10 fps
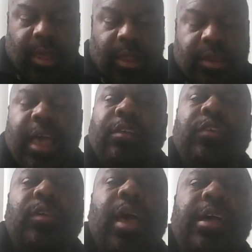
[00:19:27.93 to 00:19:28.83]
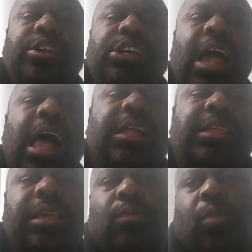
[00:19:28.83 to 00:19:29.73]
tells you how shocked
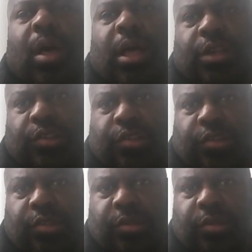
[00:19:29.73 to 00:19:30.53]
he was